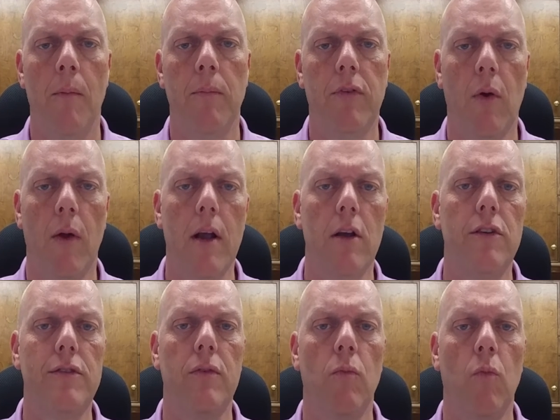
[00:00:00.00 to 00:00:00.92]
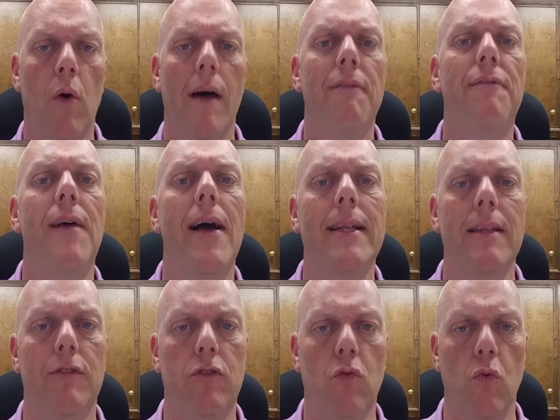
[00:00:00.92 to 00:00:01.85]
So here's what
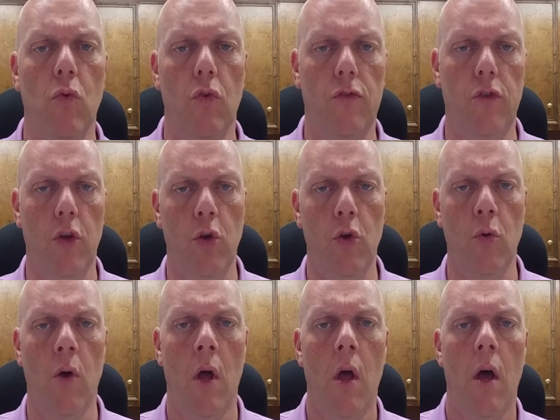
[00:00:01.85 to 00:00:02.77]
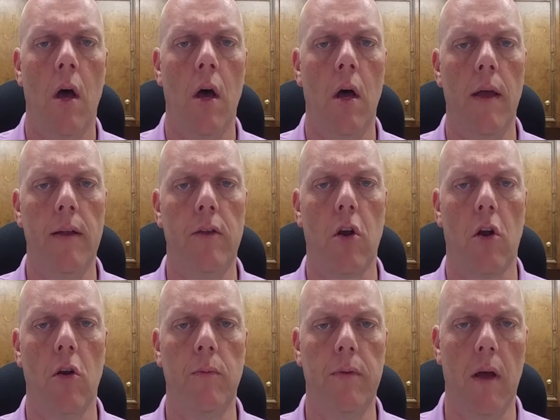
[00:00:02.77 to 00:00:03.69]
effective schools do in
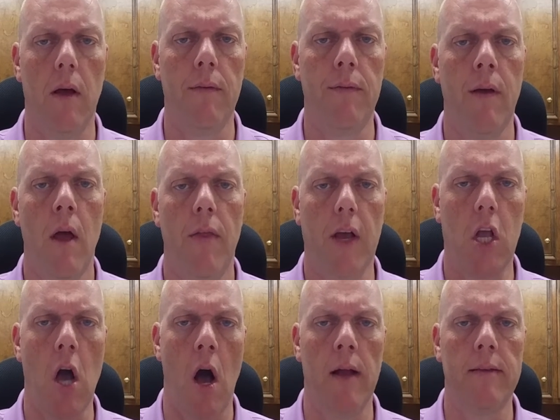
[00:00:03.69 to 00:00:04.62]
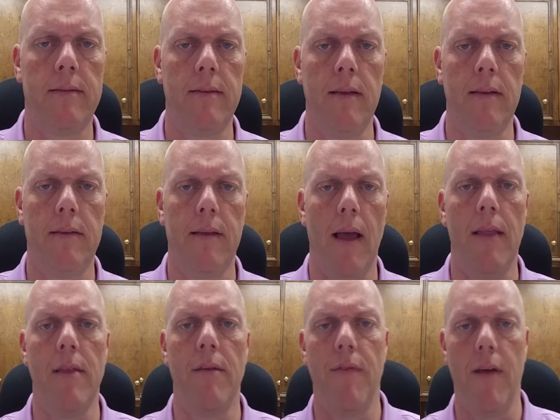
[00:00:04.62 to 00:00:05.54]
terms of the constants and the